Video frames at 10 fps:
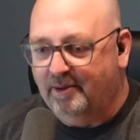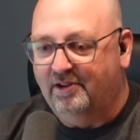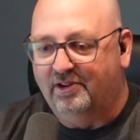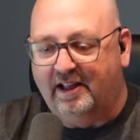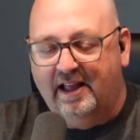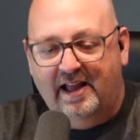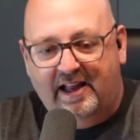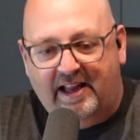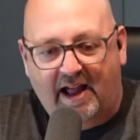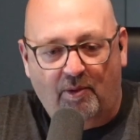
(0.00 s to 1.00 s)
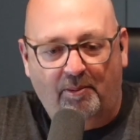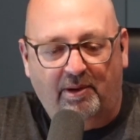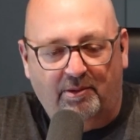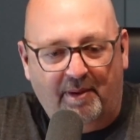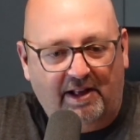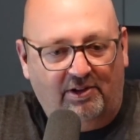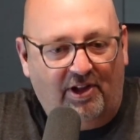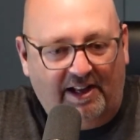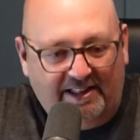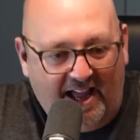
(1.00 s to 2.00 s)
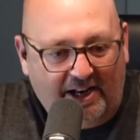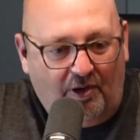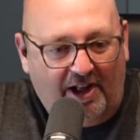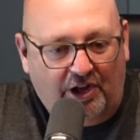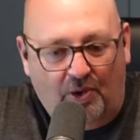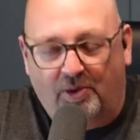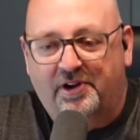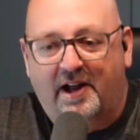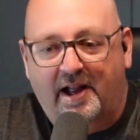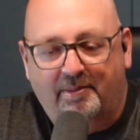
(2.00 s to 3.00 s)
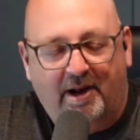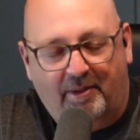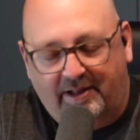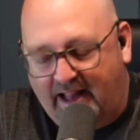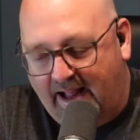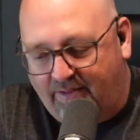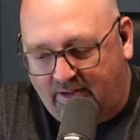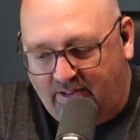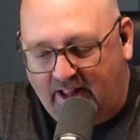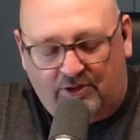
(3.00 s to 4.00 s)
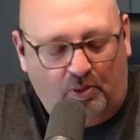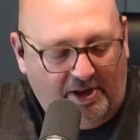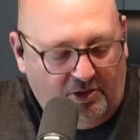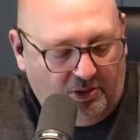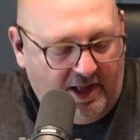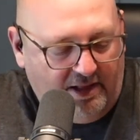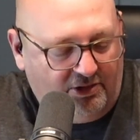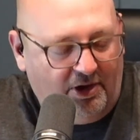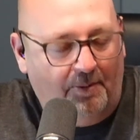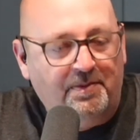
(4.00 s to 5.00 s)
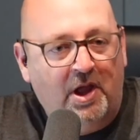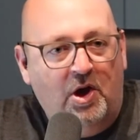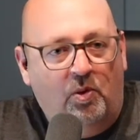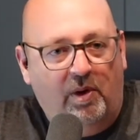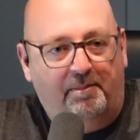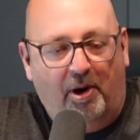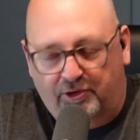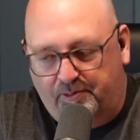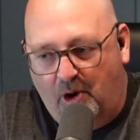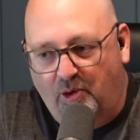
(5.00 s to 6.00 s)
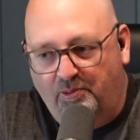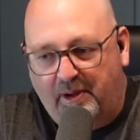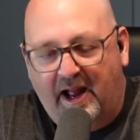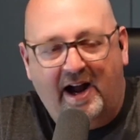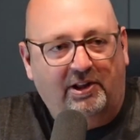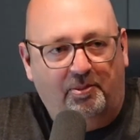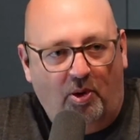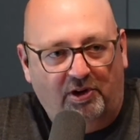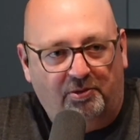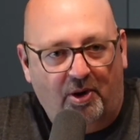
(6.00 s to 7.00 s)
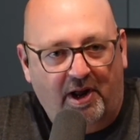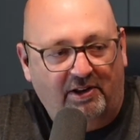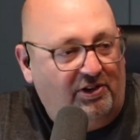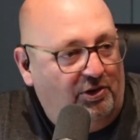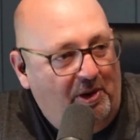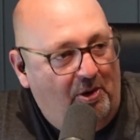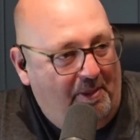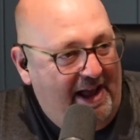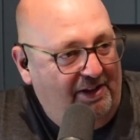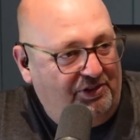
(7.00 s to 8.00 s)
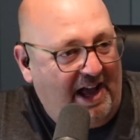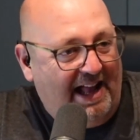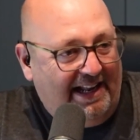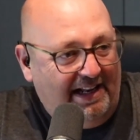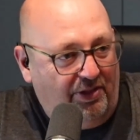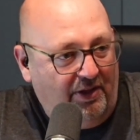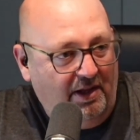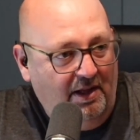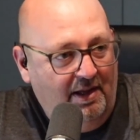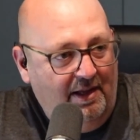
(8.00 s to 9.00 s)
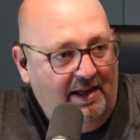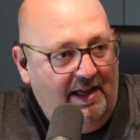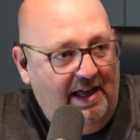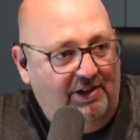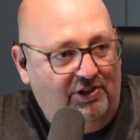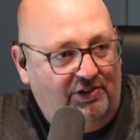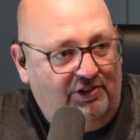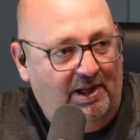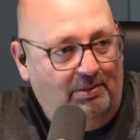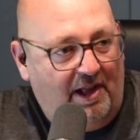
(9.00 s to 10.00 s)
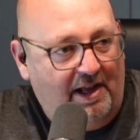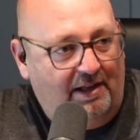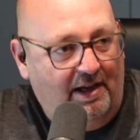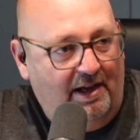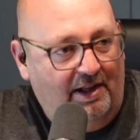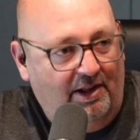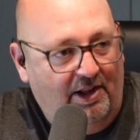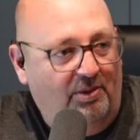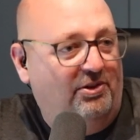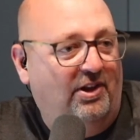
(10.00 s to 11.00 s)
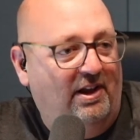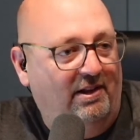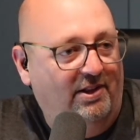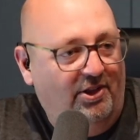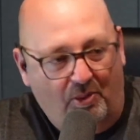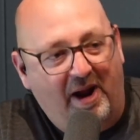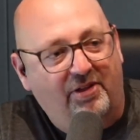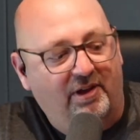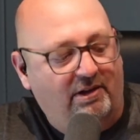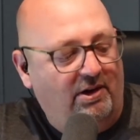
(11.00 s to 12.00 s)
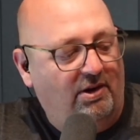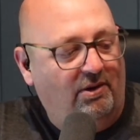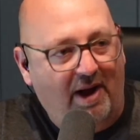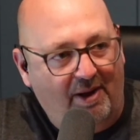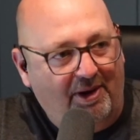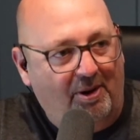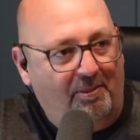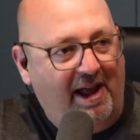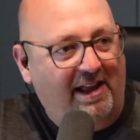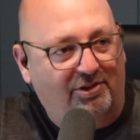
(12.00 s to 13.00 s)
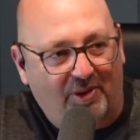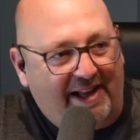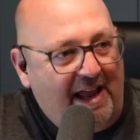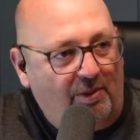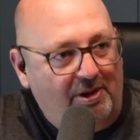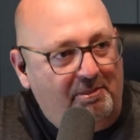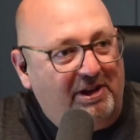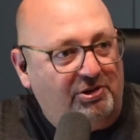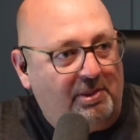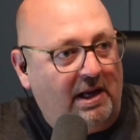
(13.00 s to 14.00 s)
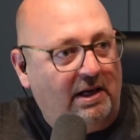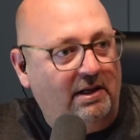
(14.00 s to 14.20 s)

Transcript: And he's like, yeah, I won't be able to make it till like 9 o'clock your time. And I'm like, yeah, that's way too late. So we postponed behind the point spread, and since we don't pay Scott anything, it just seemed like it was the right thing to do. Well, we don't pay you, so I can't really bitch about it.